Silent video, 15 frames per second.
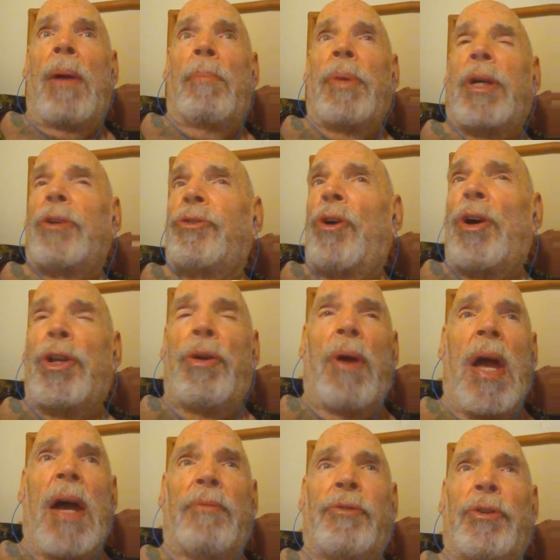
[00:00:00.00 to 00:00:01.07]
because all you
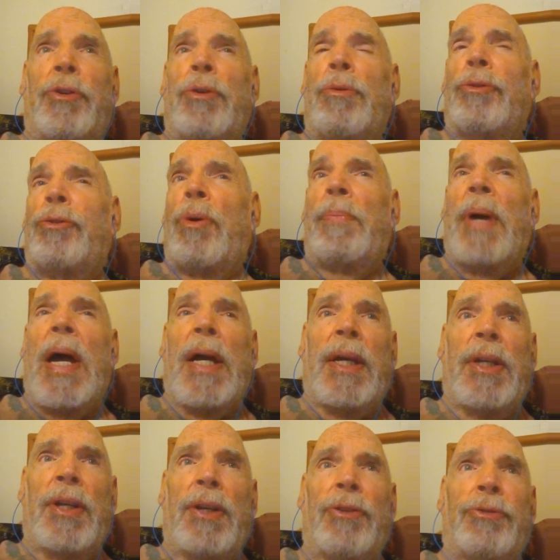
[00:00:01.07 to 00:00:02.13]
have to do is go
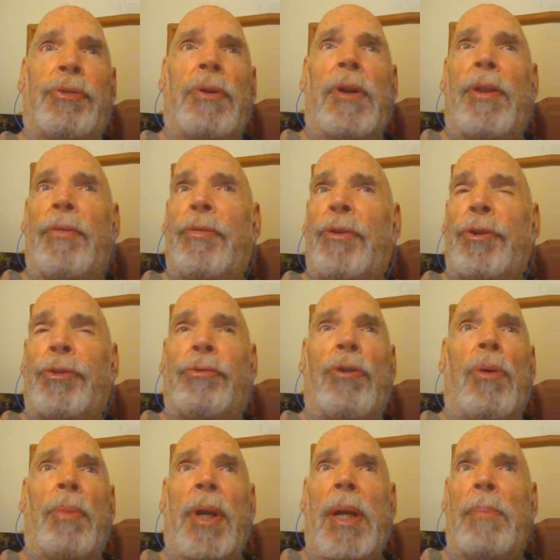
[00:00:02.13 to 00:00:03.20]
back in history to the first
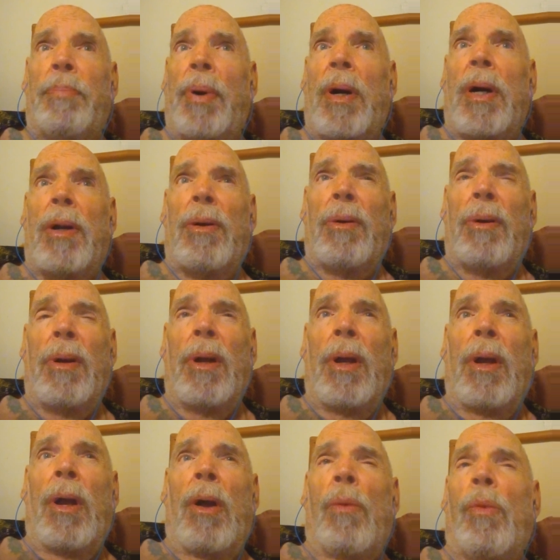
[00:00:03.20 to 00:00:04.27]
Roman Empire
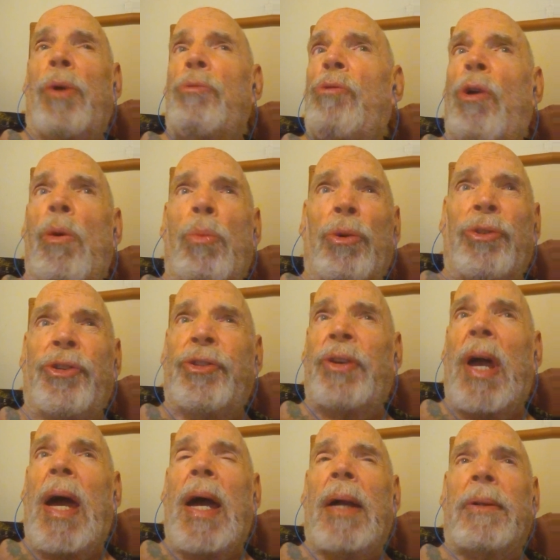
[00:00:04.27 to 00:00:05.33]
when Rome was
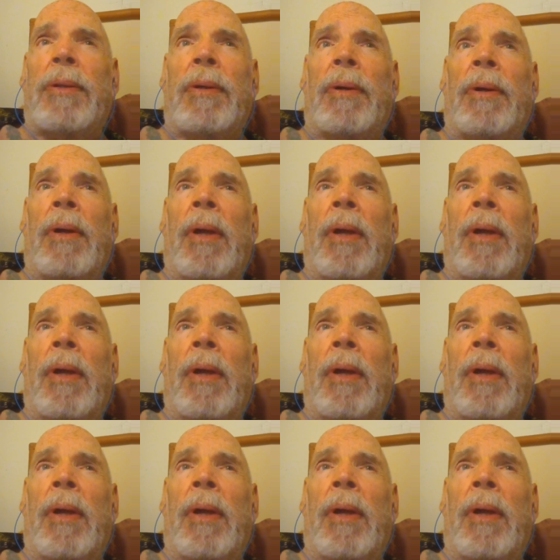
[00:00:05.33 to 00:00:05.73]
sacked.